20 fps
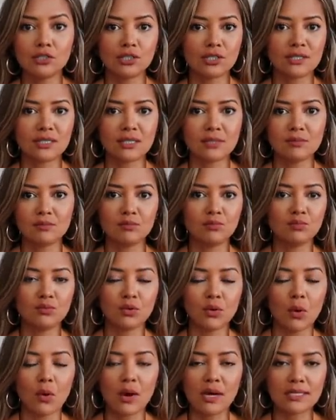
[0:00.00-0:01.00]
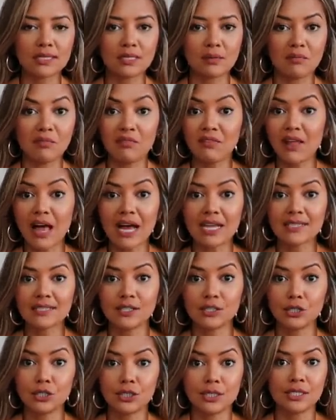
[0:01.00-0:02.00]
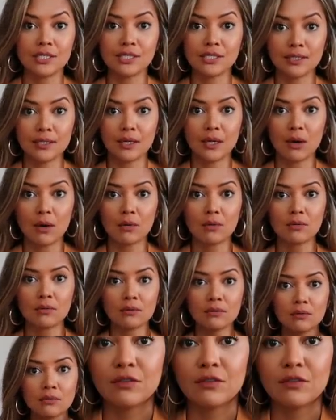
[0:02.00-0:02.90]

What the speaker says: Just throw on some flats and you're good to go.